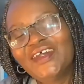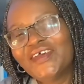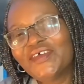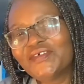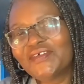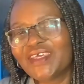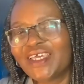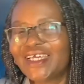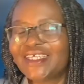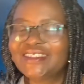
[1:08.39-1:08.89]

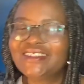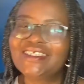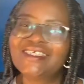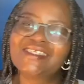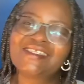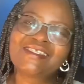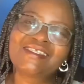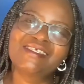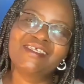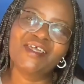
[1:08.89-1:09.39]
We are
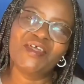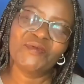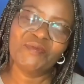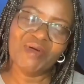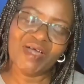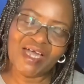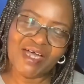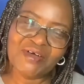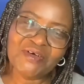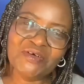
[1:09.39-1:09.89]
just here, but
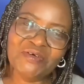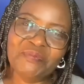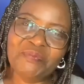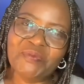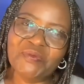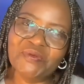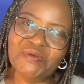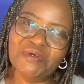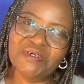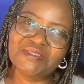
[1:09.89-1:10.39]
I hope
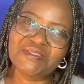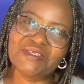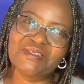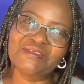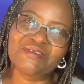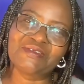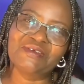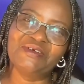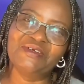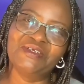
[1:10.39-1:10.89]
yours
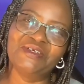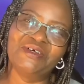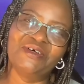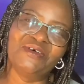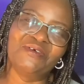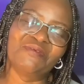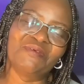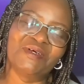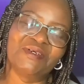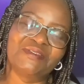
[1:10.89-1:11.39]
is going
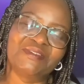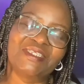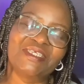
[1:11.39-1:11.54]
on well.